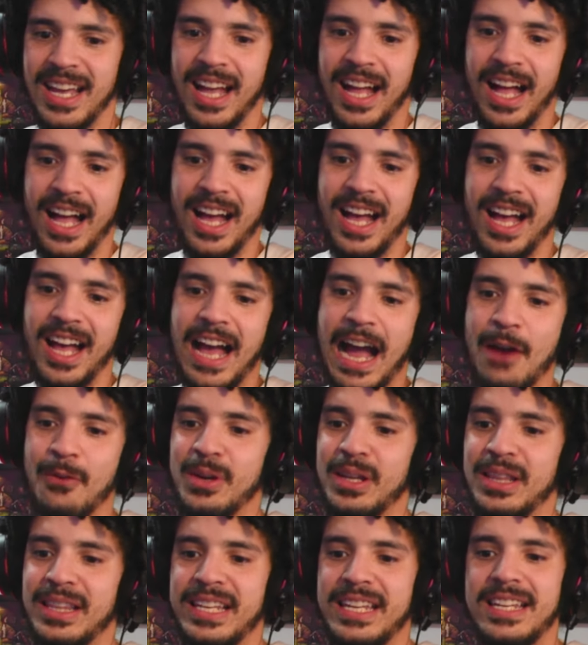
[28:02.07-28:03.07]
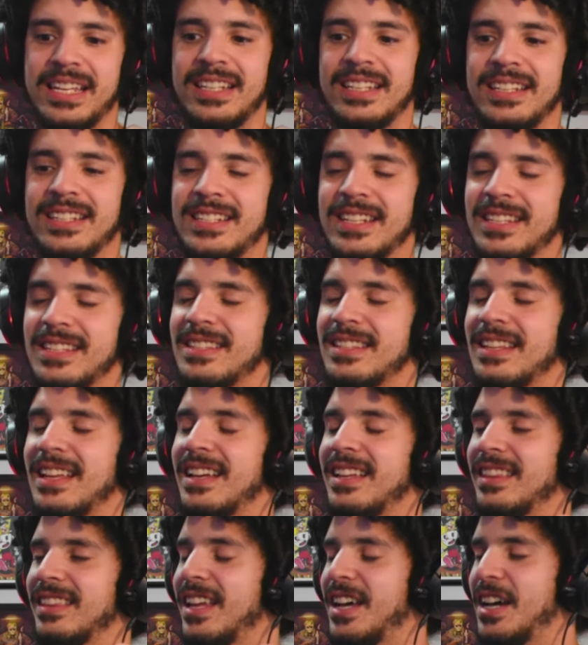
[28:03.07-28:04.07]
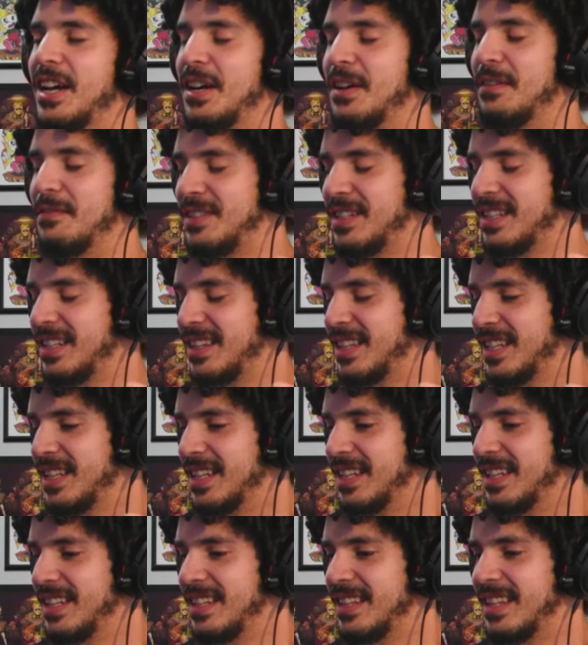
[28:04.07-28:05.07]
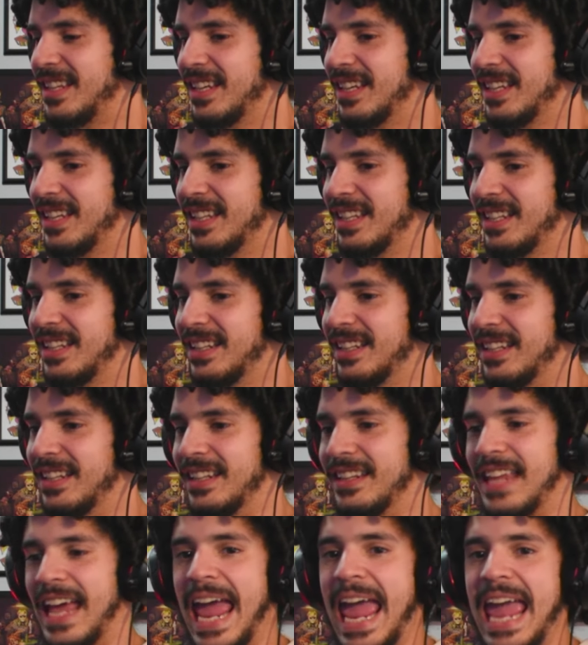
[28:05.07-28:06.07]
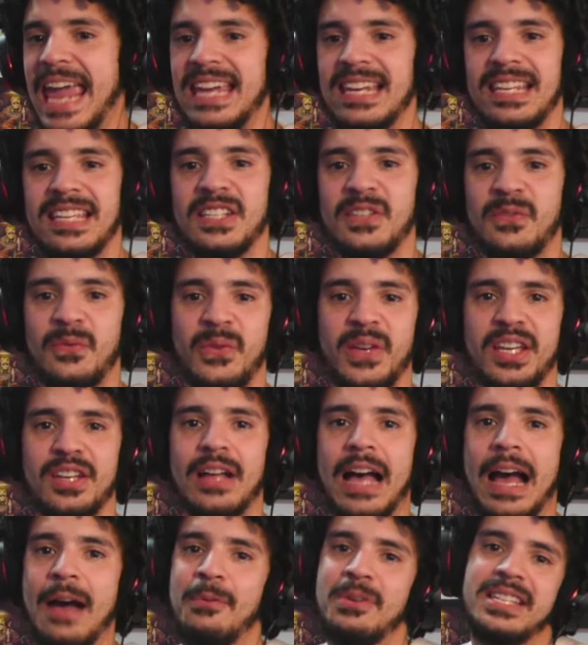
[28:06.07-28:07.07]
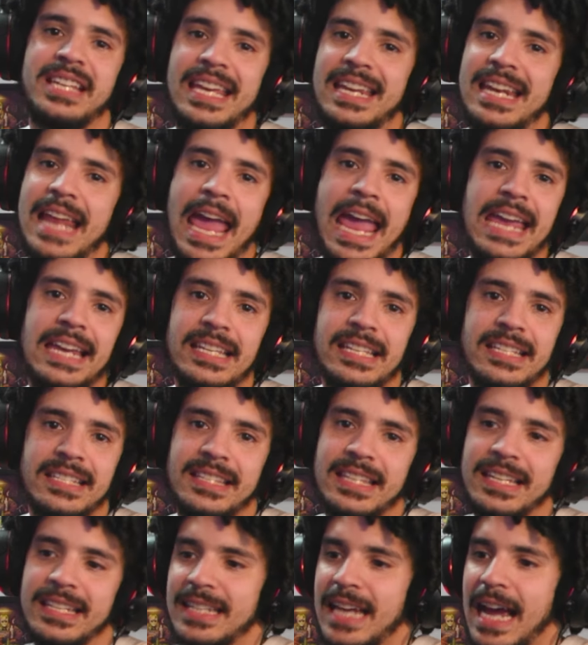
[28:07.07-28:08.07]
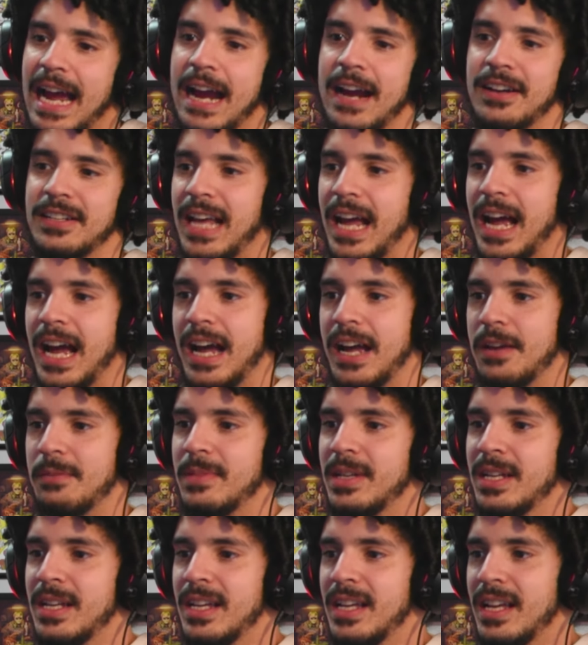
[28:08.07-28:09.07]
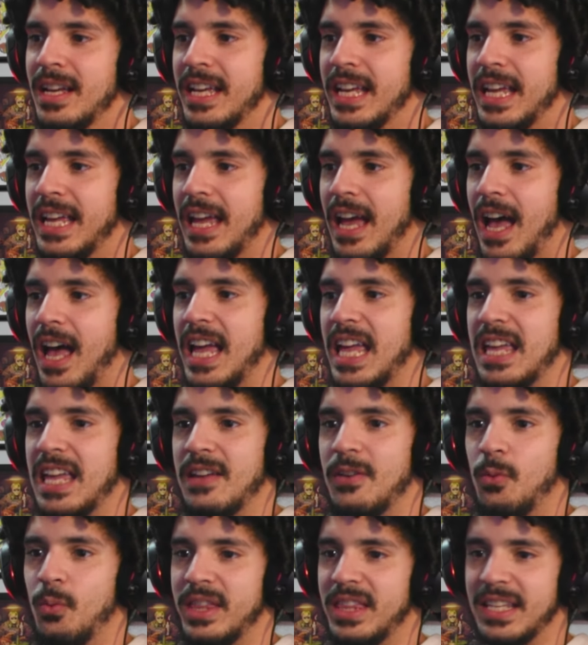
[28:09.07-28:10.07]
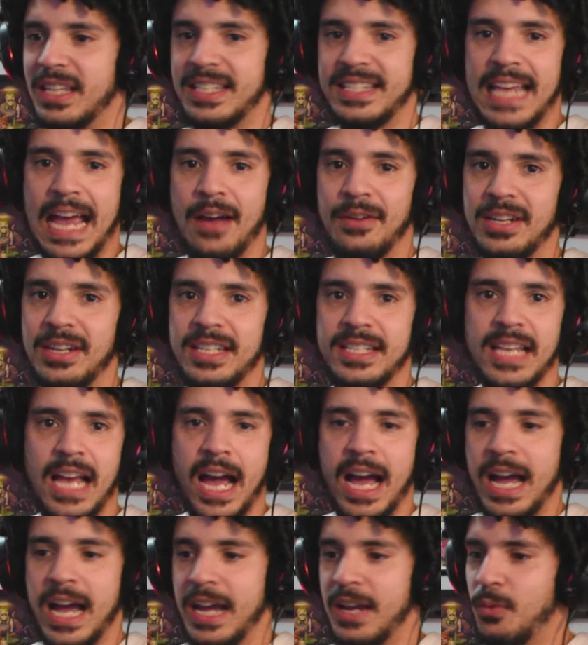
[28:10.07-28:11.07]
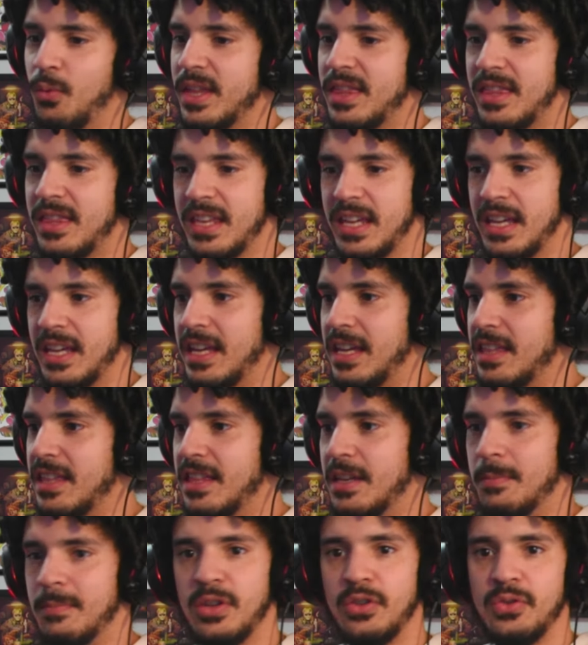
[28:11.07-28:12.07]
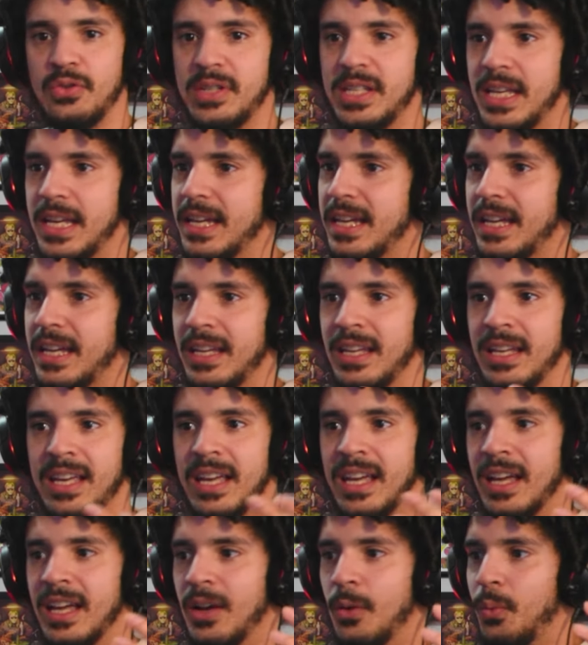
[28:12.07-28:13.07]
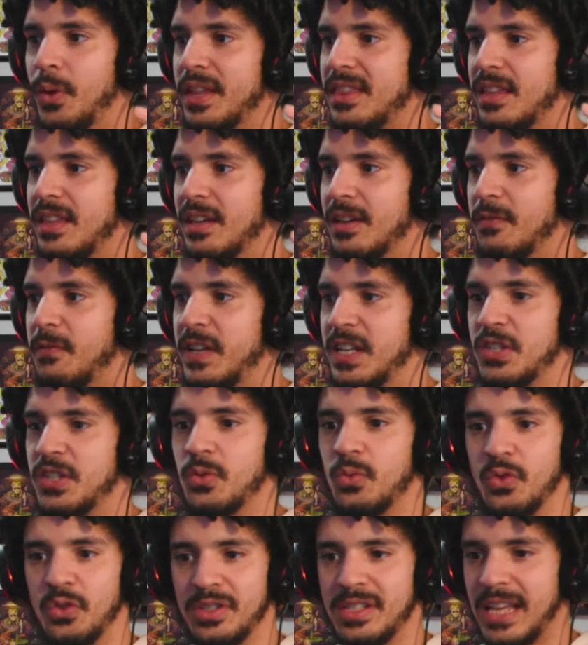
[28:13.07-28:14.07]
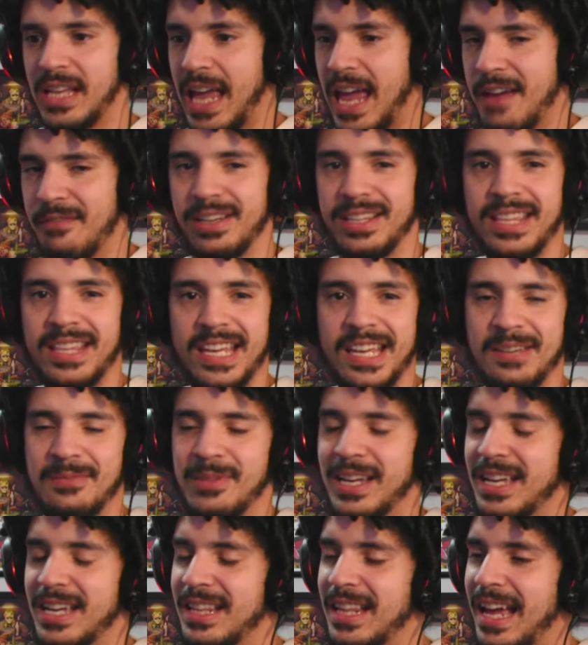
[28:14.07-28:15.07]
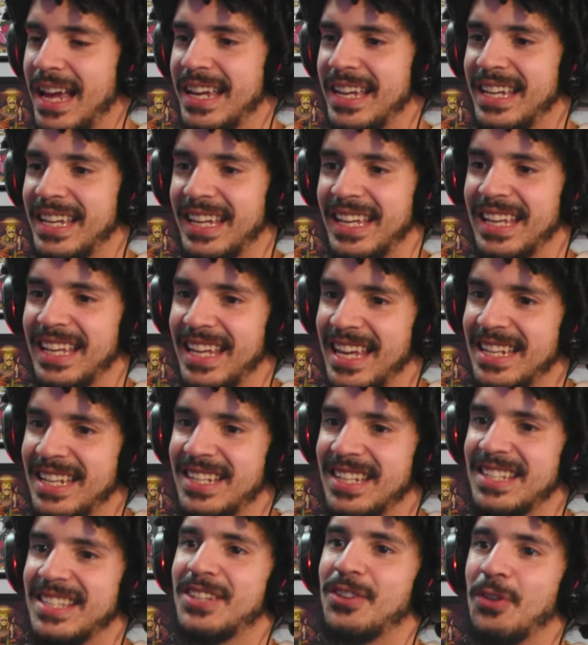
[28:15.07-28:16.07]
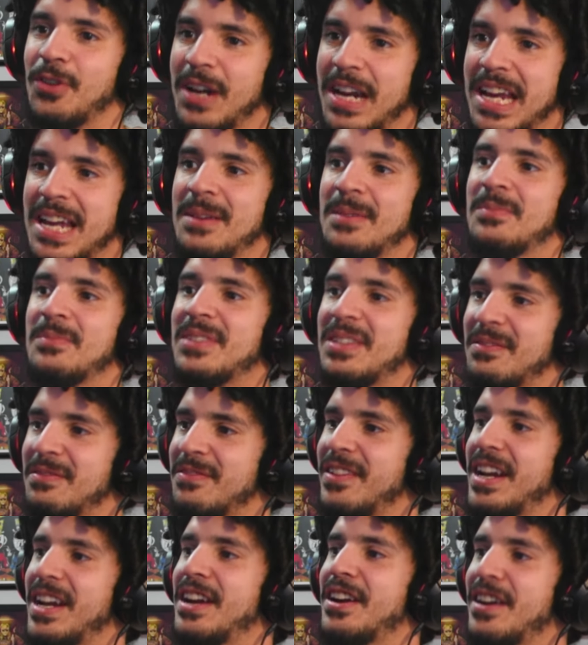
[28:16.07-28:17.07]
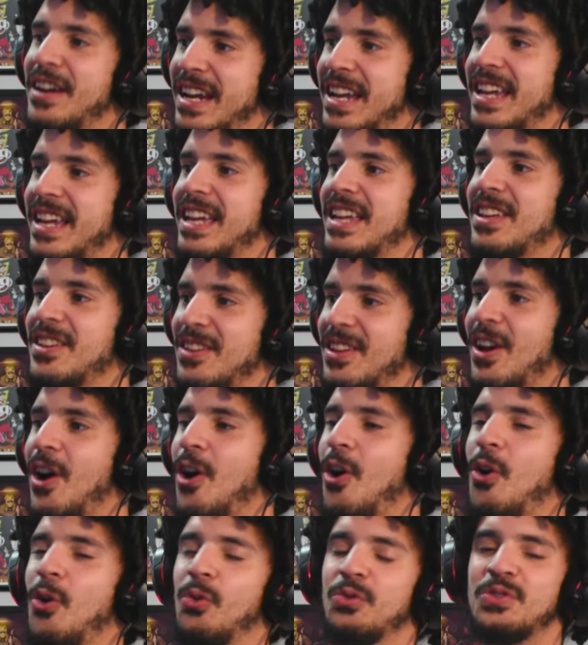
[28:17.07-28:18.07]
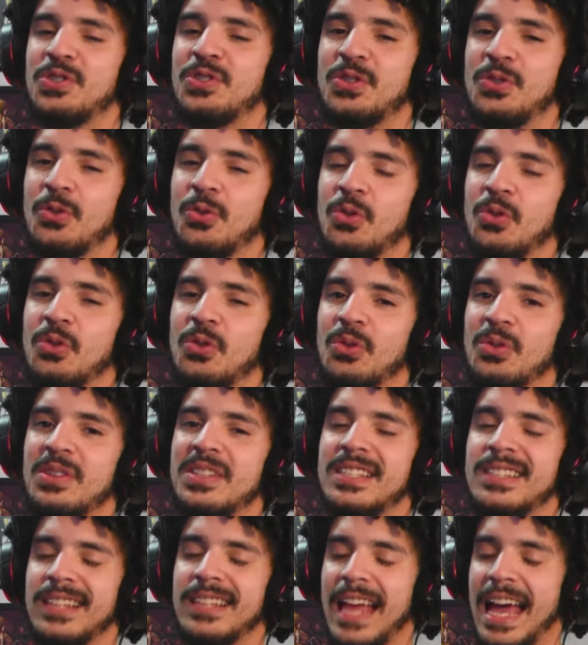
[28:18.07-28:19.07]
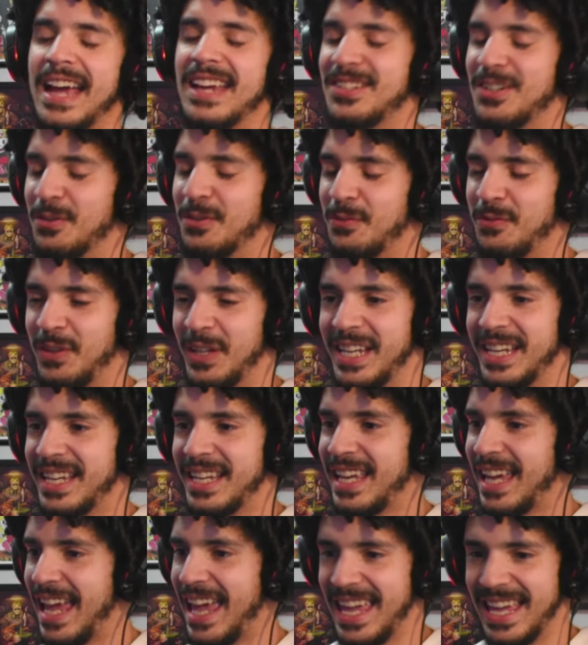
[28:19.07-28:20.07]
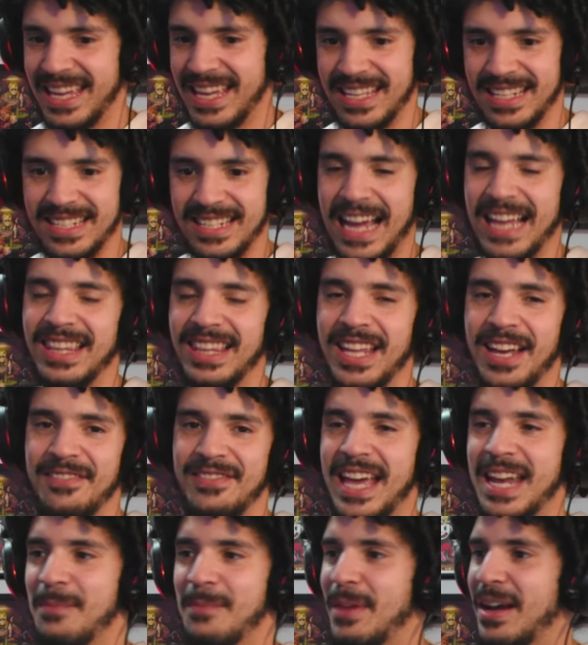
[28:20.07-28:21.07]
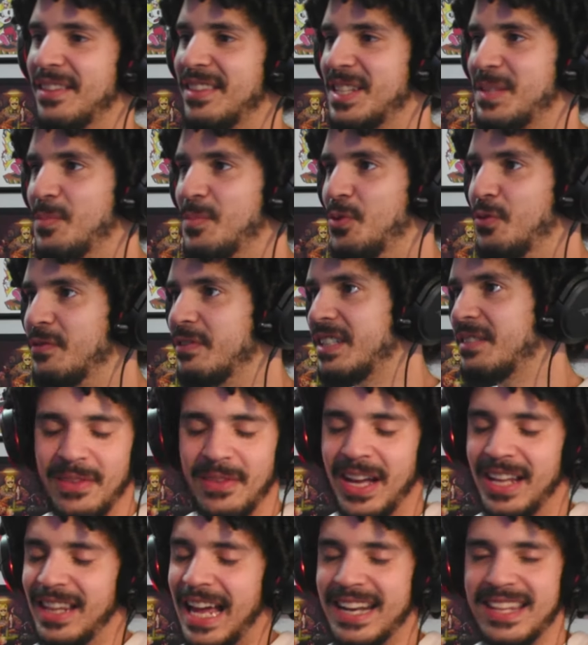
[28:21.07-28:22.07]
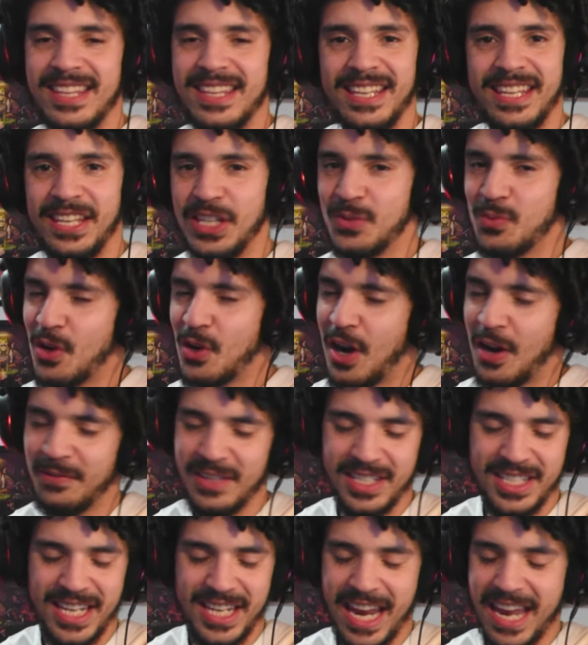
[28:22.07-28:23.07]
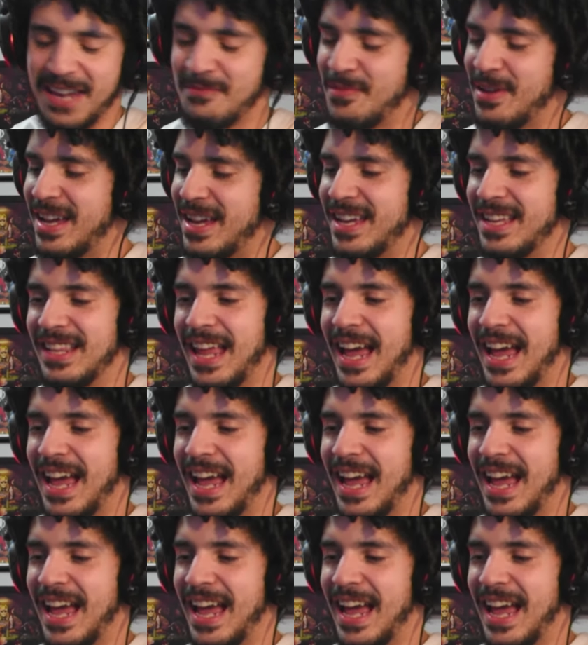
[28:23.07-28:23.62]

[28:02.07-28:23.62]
I really just loved the 80s feel. I was getting 80s the entire time, with the sound design, with the music, with the visuals, everything, man. Like, it just screamed very old school slasher flick, and I love that about this movie. A lot of the kills were off the chain, man.